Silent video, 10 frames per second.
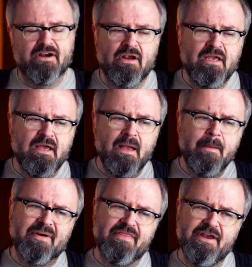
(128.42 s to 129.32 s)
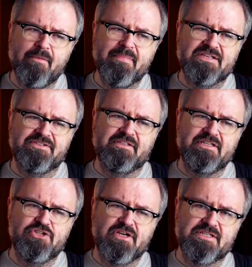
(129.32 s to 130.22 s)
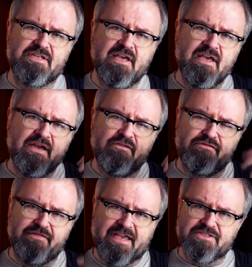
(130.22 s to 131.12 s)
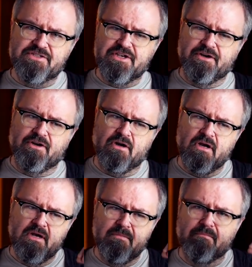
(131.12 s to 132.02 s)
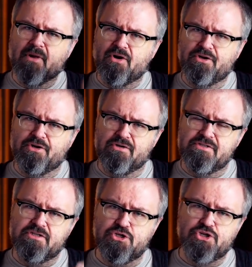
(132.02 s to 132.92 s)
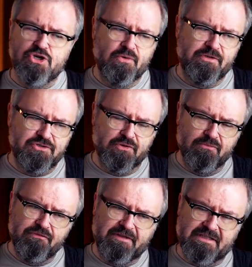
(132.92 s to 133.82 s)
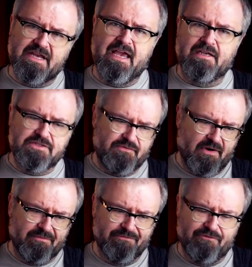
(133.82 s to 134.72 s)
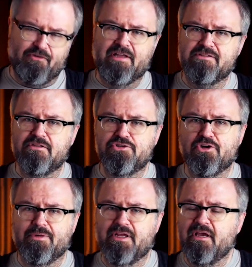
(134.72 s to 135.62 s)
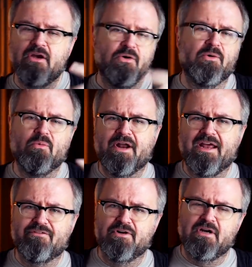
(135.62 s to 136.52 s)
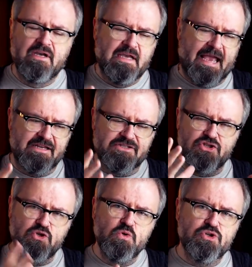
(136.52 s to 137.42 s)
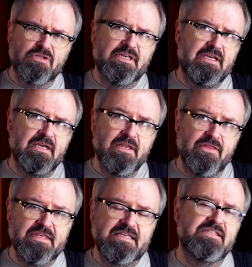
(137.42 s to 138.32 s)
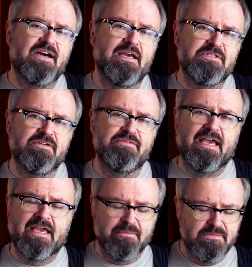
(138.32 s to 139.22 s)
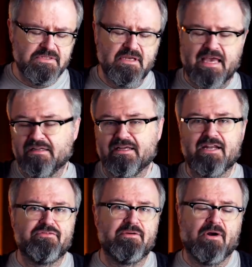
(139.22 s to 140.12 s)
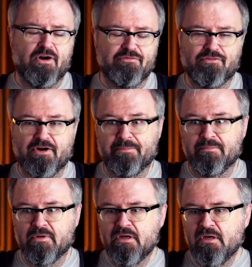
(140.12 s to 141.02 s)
there. But they're basically just fancier markers to show that you're moving tanks from France to Germany or whatever. And it's usually these types of games, and a lot of them are from